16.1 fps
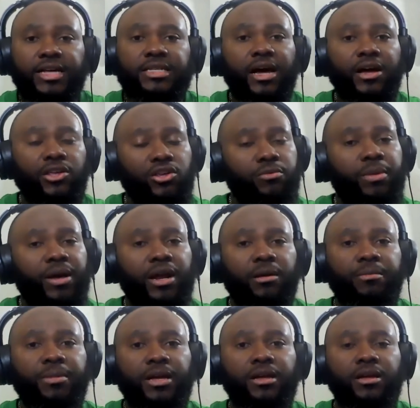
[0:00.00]
that's how you
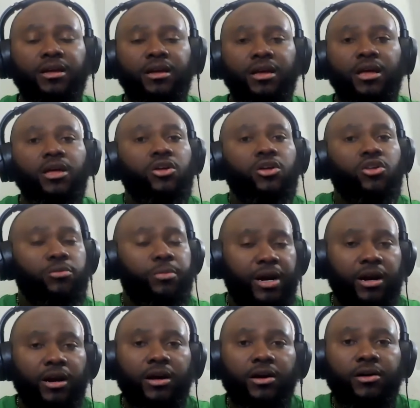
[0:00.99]
better be. You
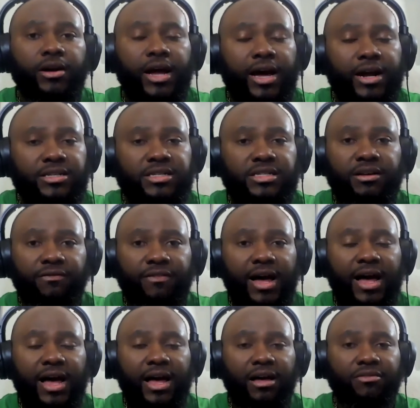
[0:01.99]
better learn how to
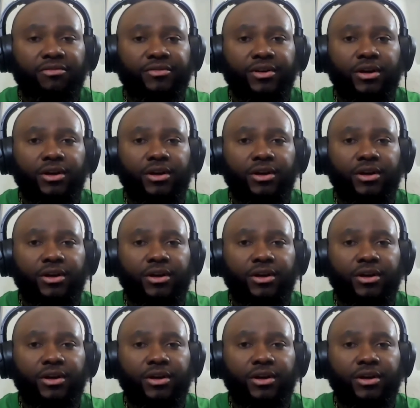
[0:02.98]
survive